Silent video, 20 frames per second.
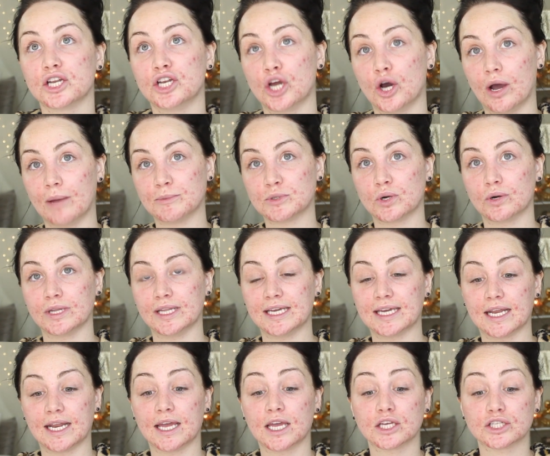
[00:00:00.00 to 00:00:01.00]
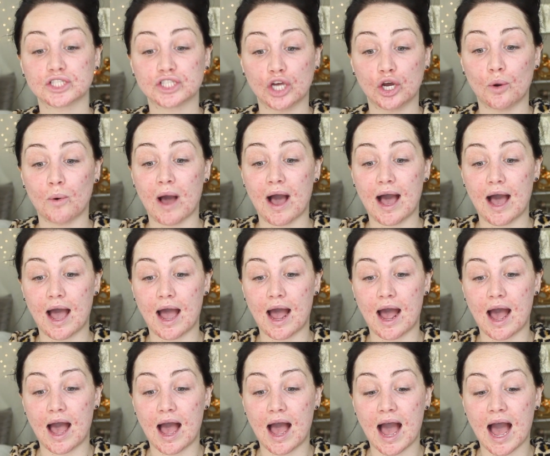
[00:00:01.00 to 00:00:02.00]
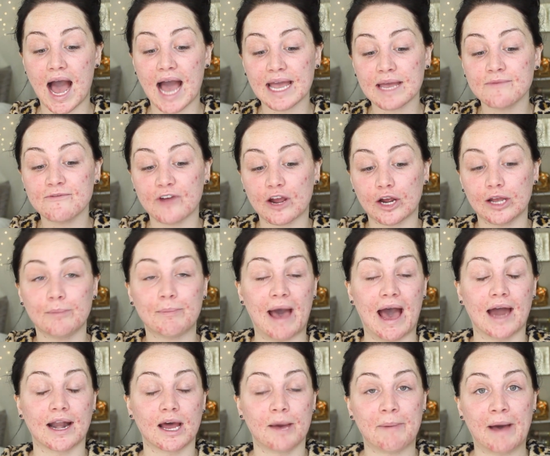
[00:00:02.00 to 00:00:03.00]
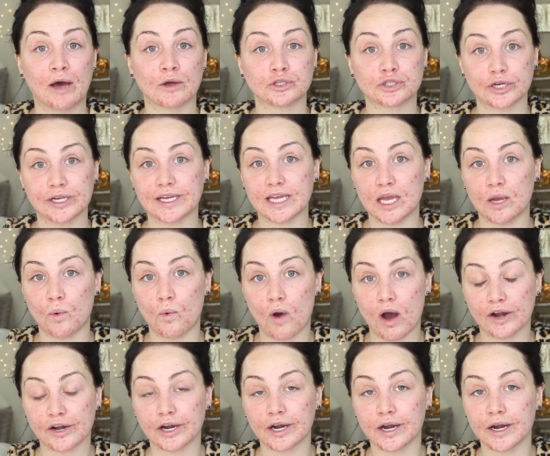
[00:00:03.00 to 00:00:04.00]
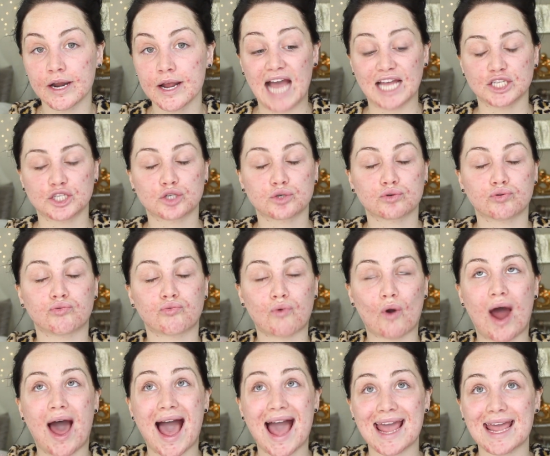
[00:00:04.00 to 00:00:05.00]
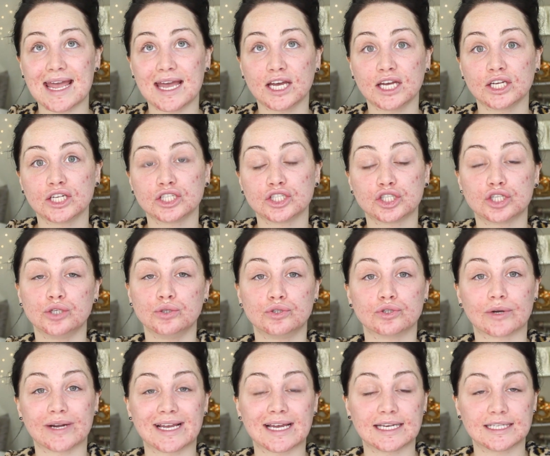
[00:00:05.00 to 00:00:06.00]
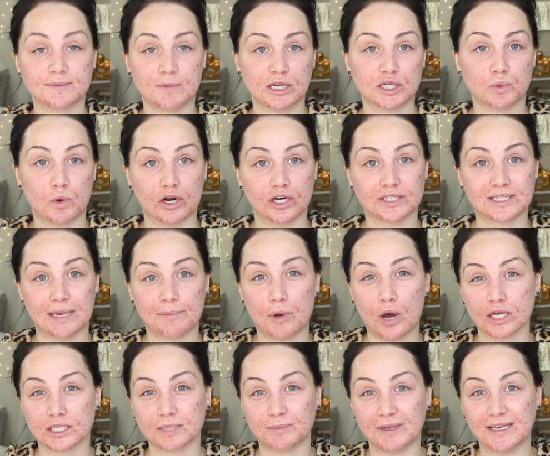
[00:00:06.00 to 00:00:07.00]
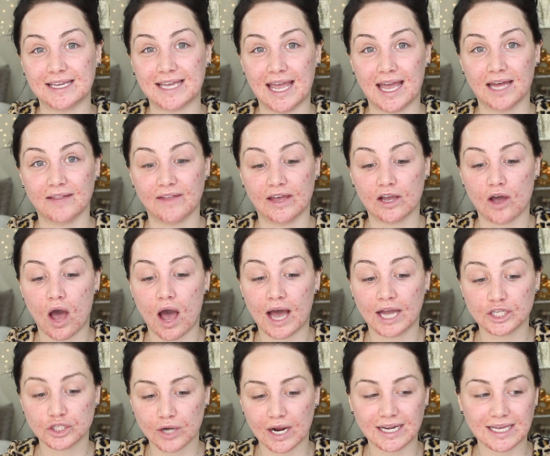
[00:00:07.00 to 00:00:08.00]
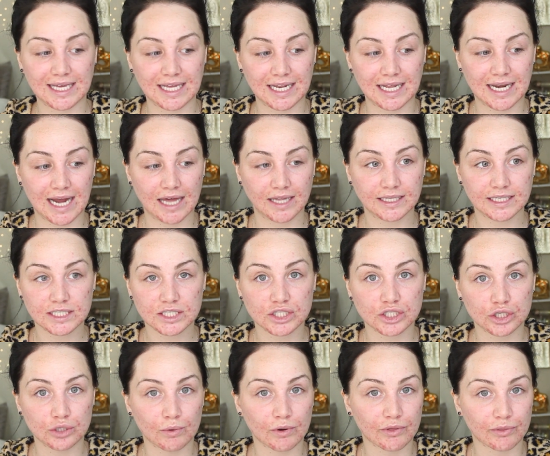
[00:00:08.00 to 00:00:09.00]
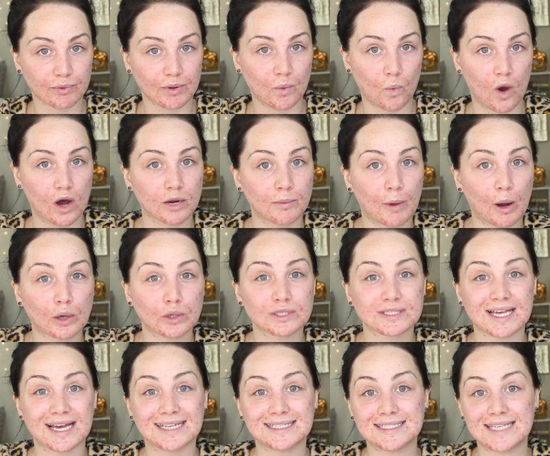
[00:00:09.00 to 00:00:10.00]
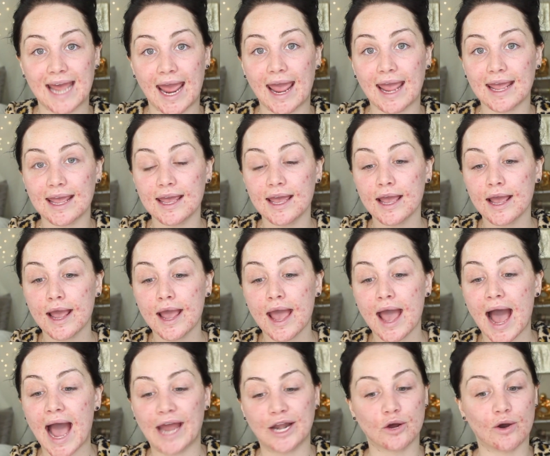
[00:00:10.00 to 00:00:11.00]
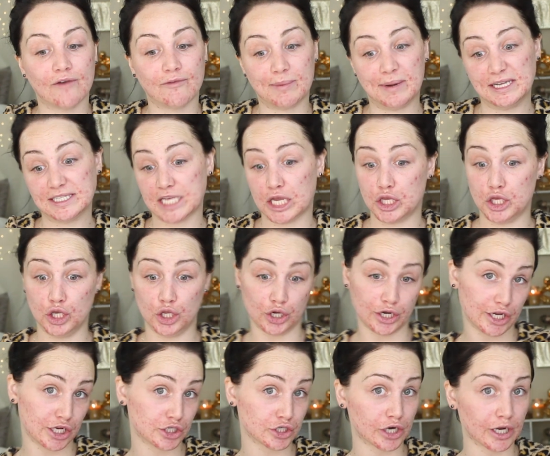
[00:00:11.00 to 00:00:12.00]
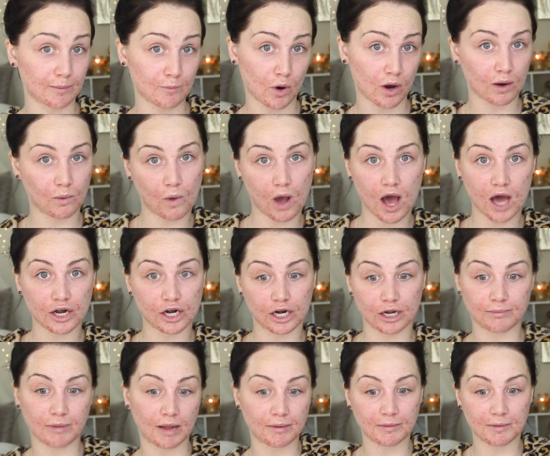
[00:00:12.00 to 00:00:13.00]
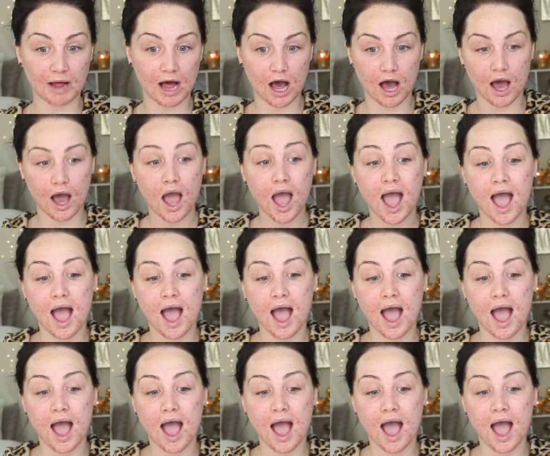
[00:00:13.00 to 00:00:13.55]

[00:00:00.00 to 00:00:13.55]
No, I'm totally kidding. So I am very bad about drinking water. I try to drink as much water as I possibly can. Like I try to get in at least 2 or 3 water bottles a day. I know everybody's like, you need to drink more water, blah, blah, blah.